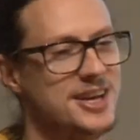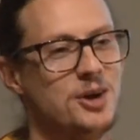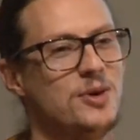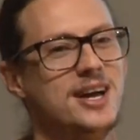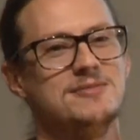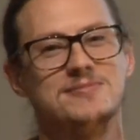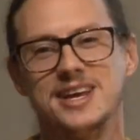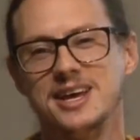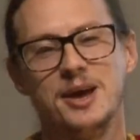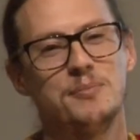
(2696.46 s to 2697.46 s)
you know
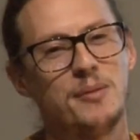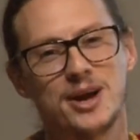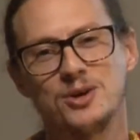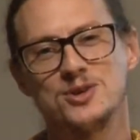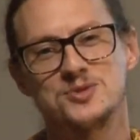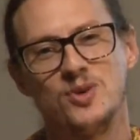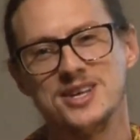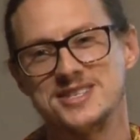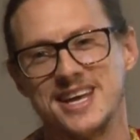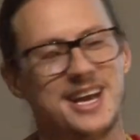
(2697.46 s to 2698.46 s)
what? Buy my course
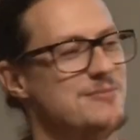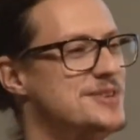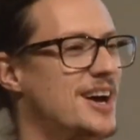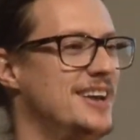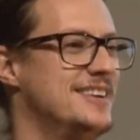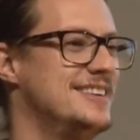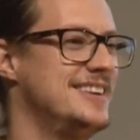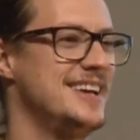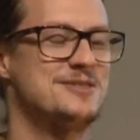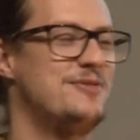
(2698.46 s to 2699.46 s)
once and I'm done.
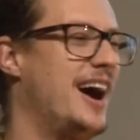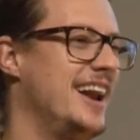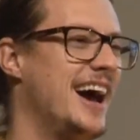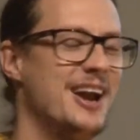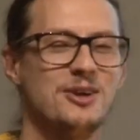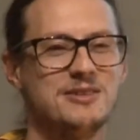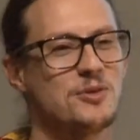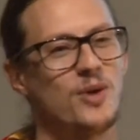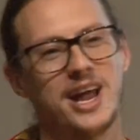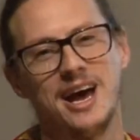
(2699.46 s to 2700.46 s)
It's fine. I don't
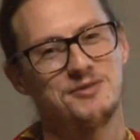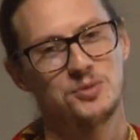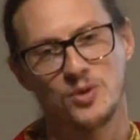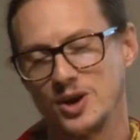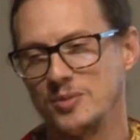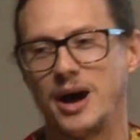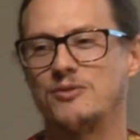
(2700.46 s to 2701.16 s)
even want to have to worry